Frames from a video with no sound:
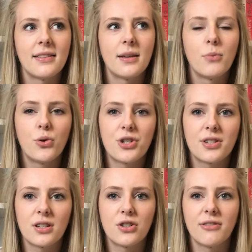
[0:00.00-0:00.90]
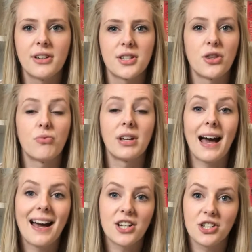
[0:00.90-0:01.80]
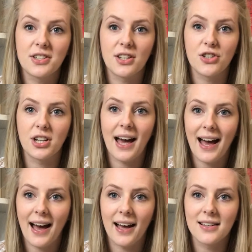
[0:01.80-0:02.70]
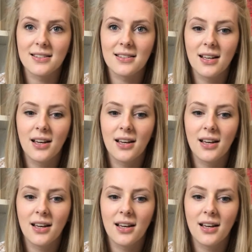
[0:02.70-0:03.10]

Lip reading: the emotions that she feels and the reactions that she has